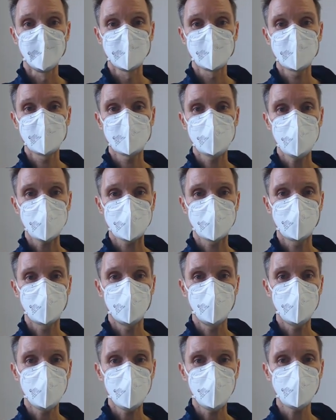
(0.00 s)
Check. We
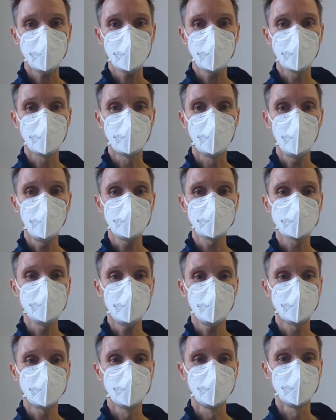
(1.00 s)
have a forms
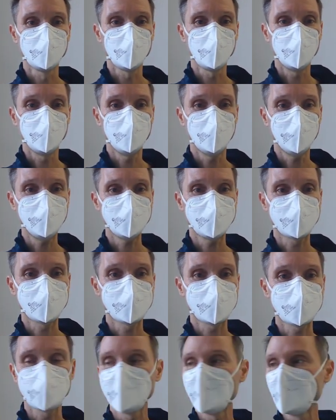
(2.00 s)
module. Nice.